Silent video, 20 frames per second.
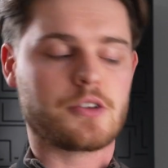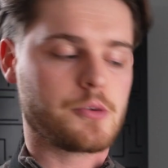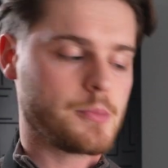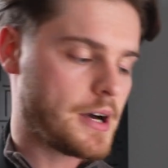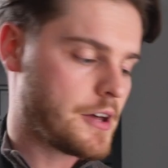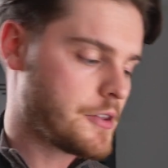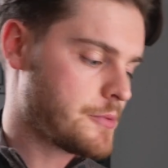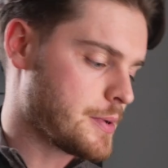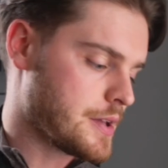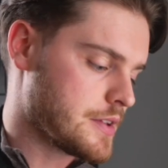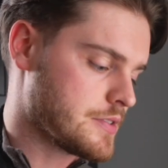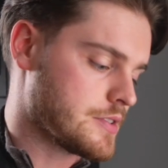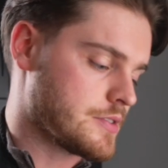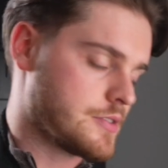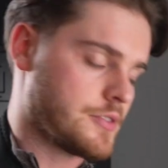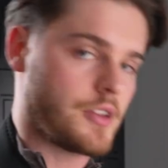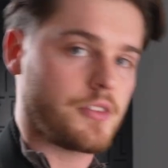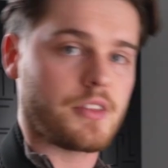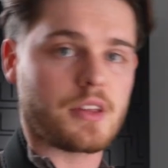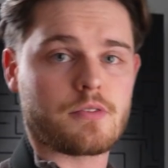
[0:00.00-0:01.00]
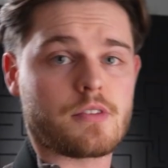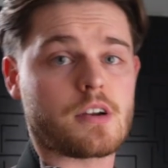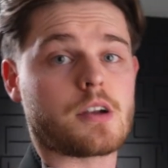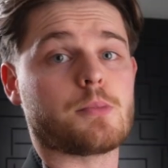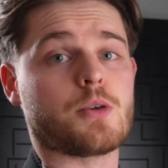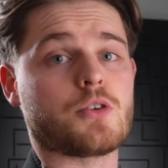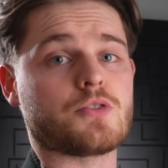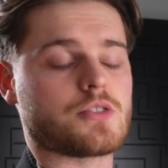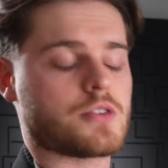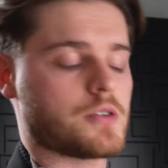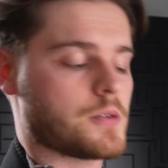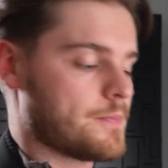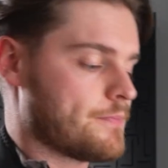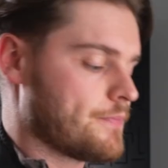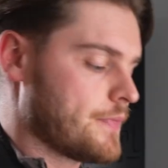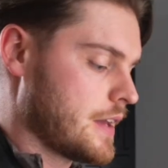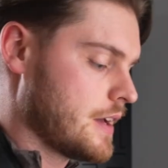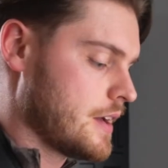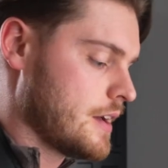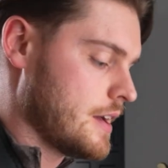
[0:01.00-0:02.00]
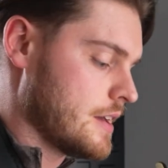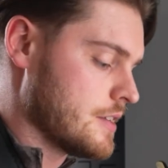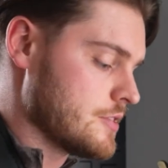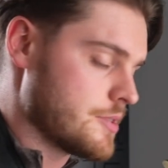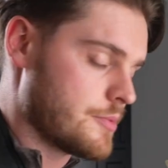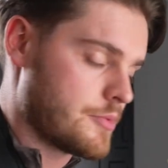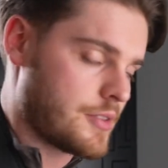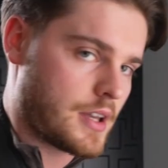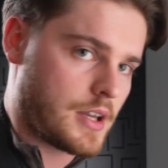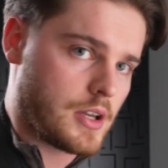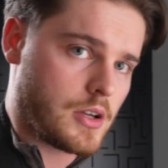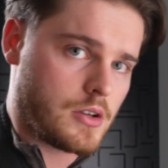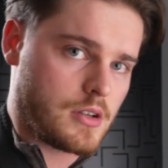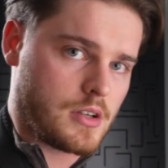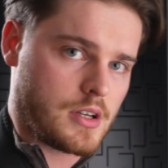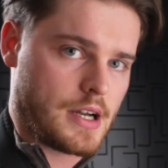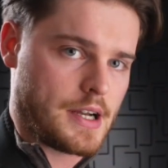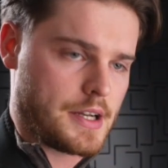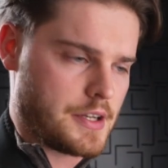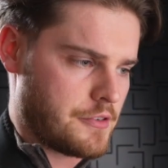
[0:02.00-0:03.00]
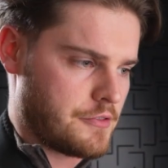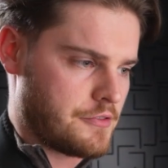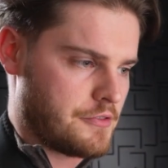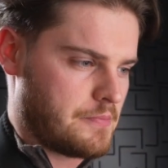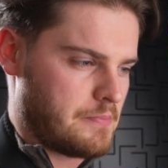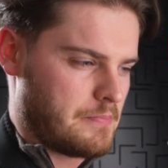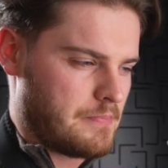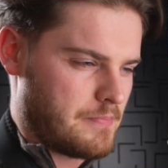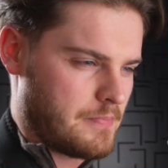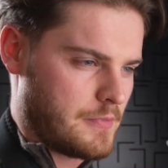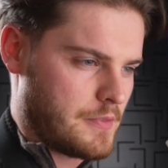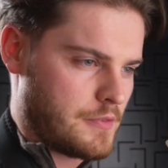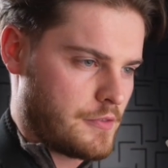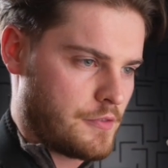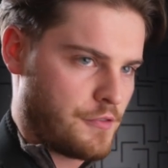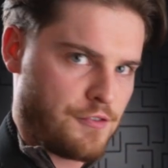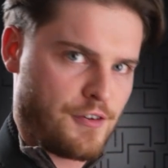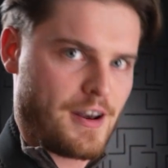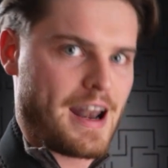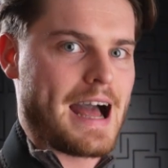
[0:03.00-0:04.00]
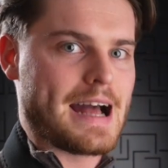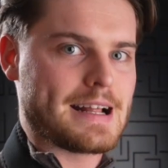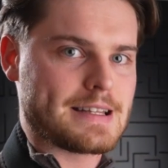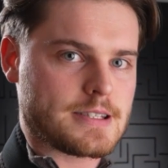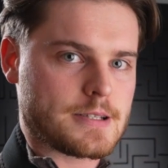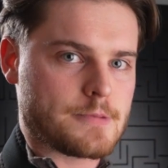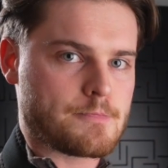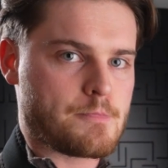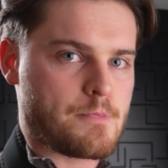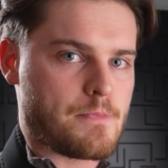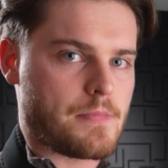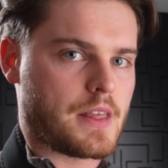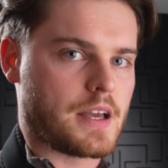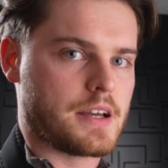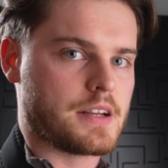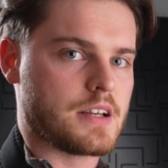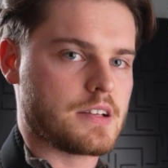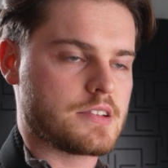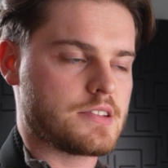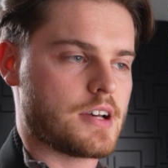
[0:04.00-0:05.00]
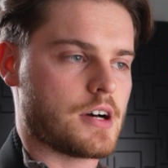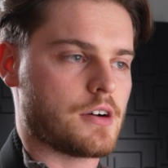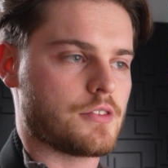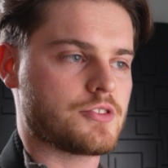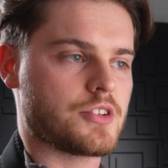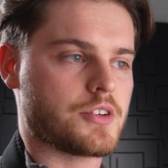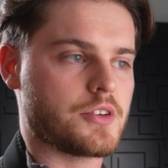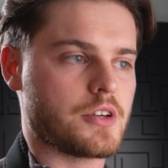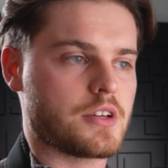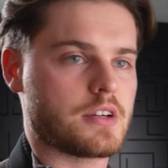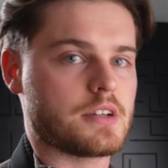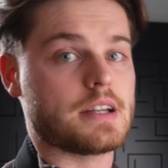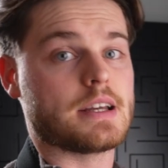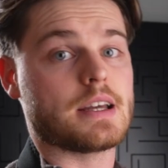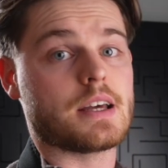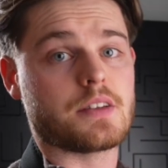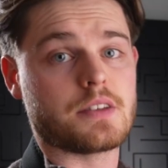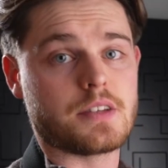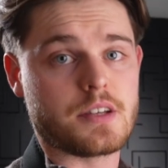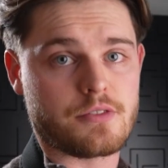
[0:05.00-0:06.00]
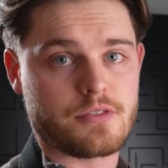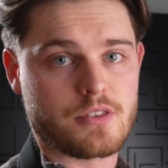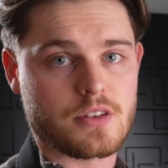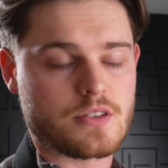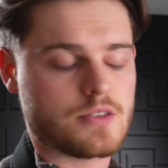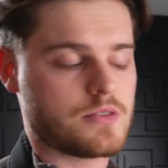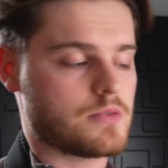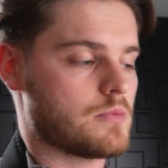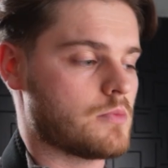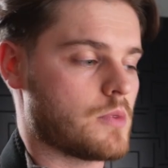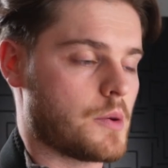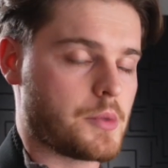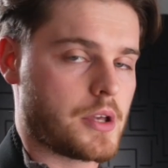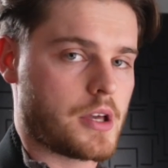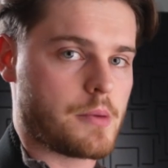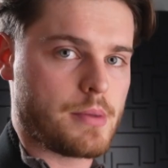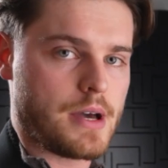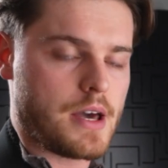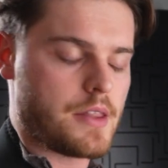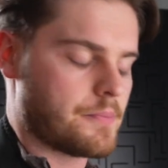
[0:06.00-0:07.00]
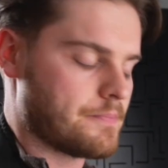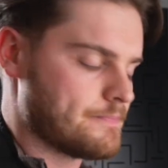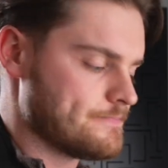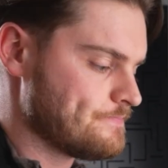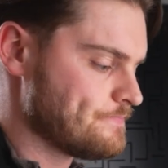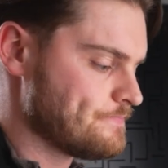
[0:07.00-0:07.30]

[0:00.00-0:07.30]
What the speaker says: new mouthpieces. Nothing very musical, and something kind of flat in itself, so you can hear the difference when we compare them.